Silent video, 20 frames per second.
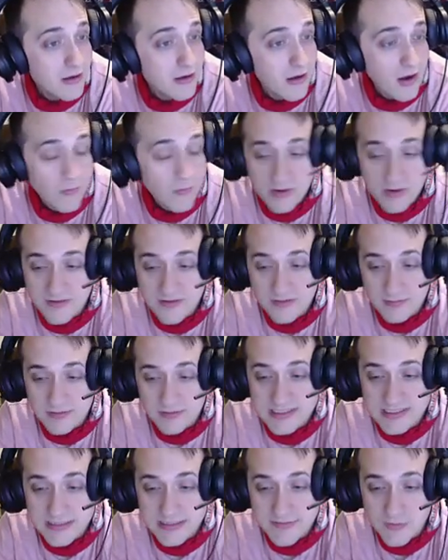I wanted
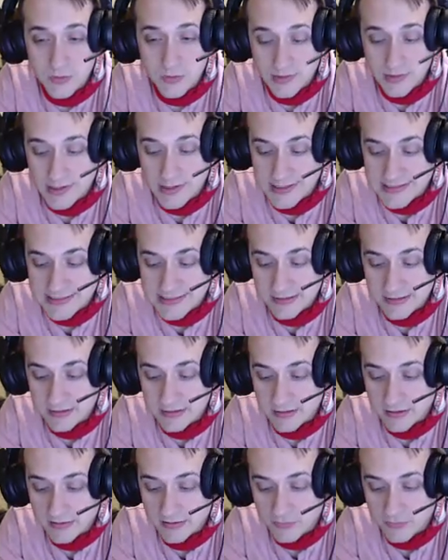to at least give you an
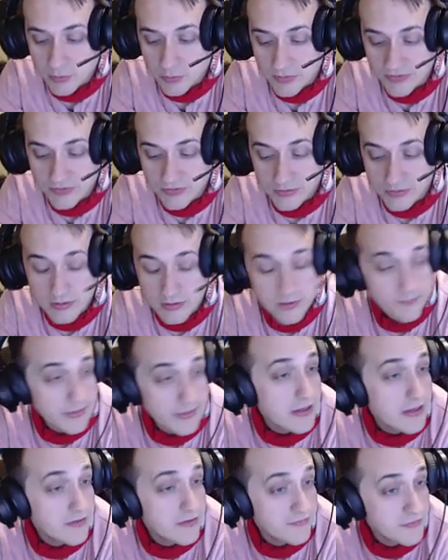idea of what the
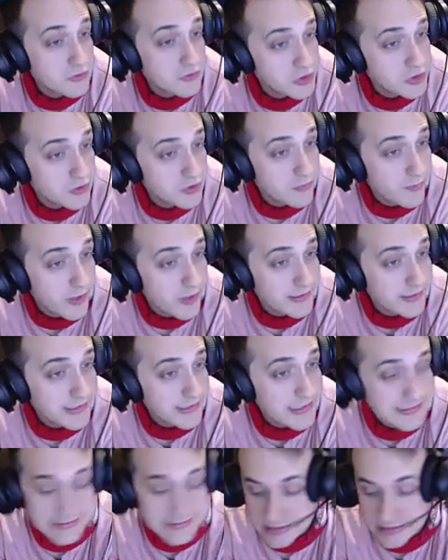immediate future of the
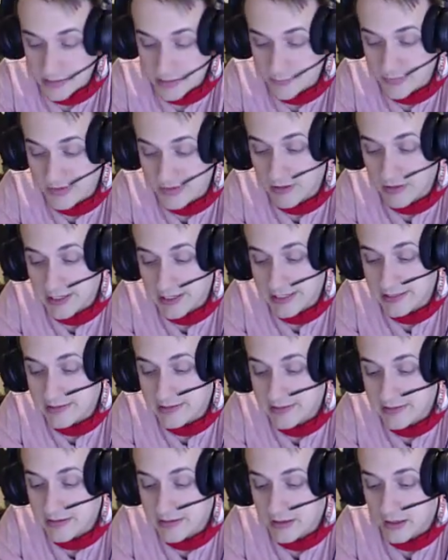podcast is going to be
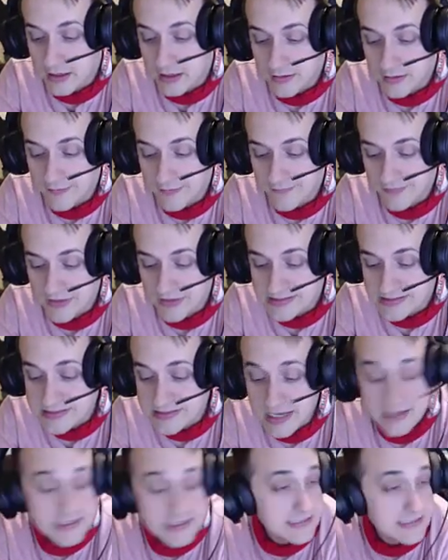like.
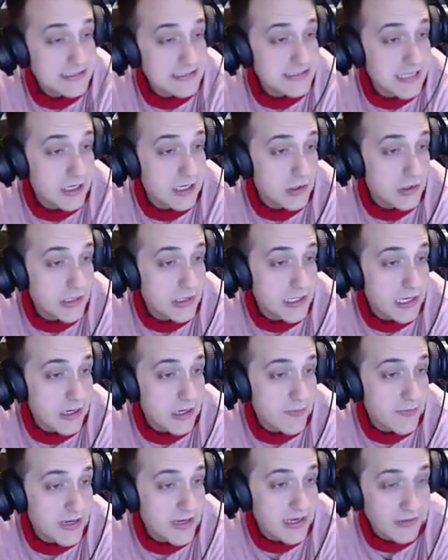It's not necessarily
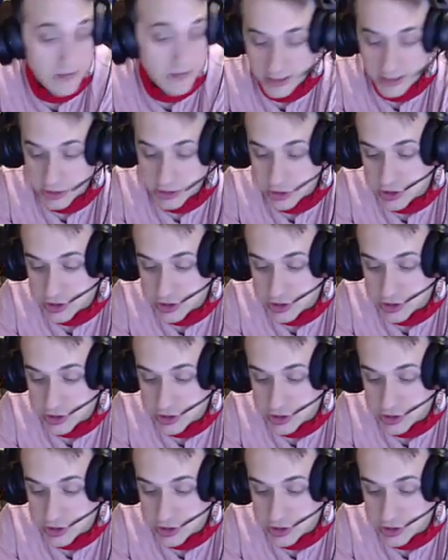going to be